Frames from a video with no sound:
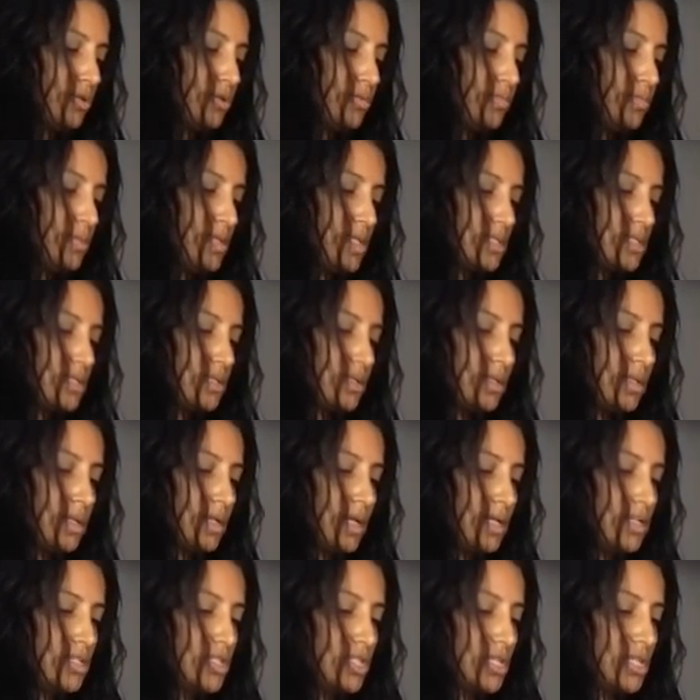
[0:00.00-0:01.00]
and pestle
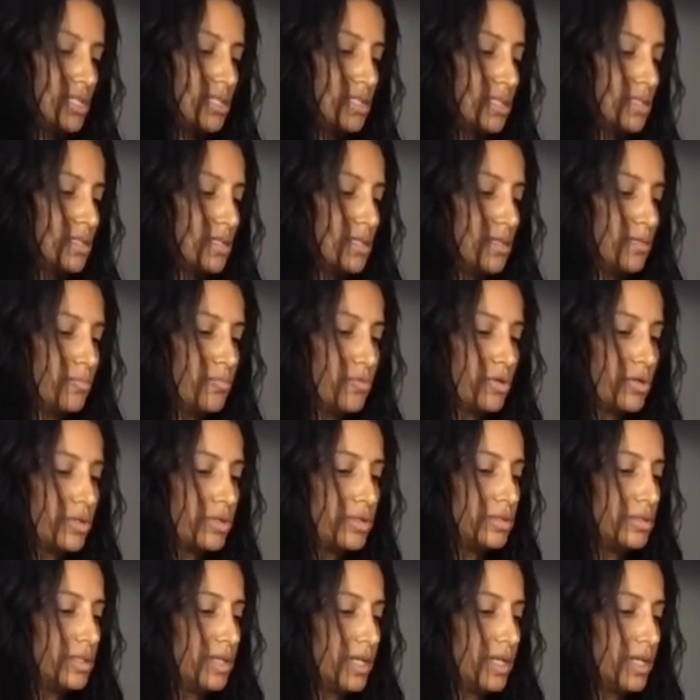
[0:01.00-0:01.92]
that the mortar,